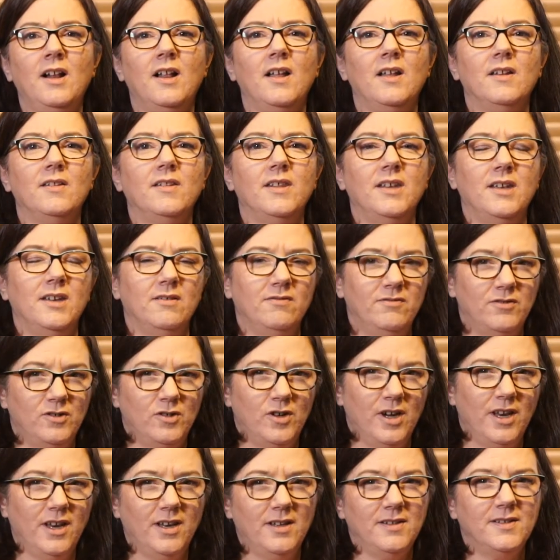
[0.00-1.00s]
the
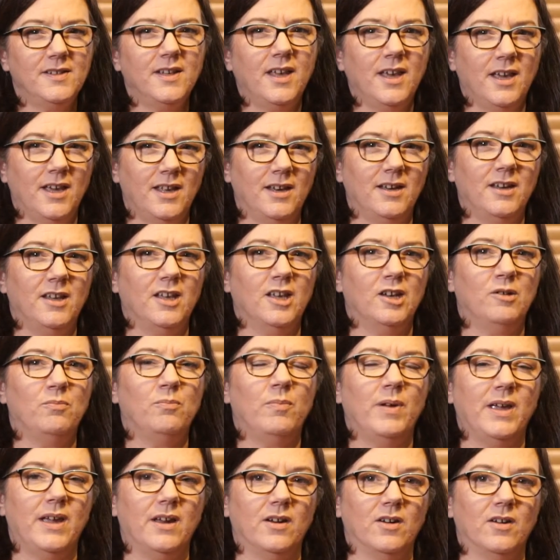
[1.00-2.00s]
avoidance can get
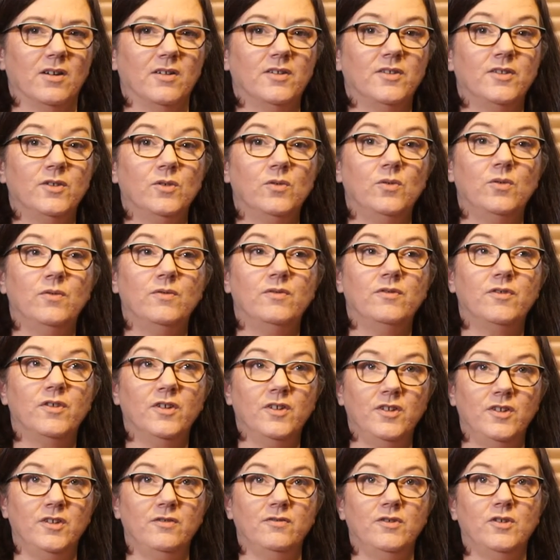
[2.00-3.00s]
bigger. So
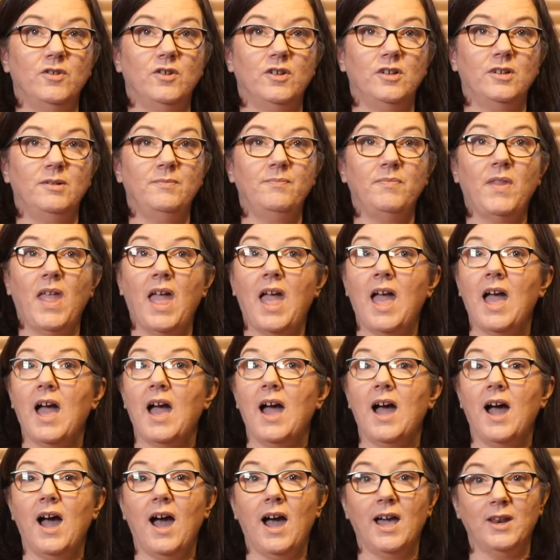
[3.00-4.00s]
first of all,
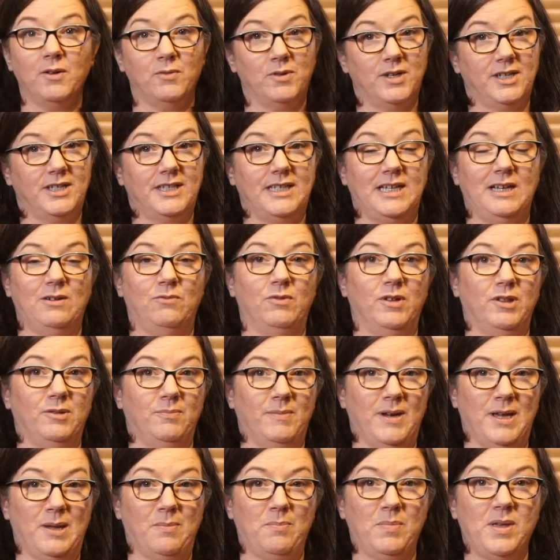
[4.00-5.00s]
I don't want to deal with
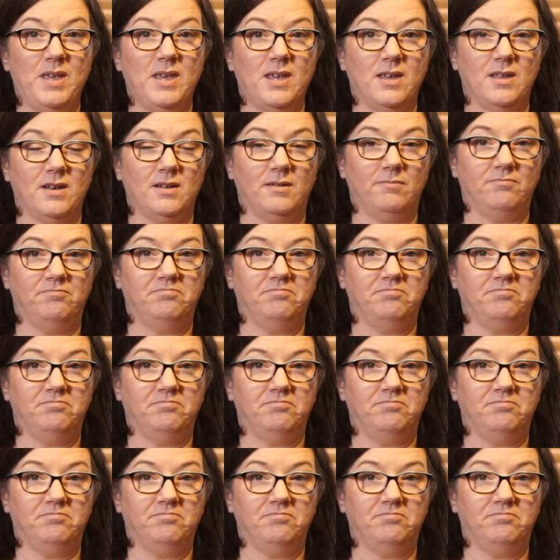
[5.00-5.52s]
my pain.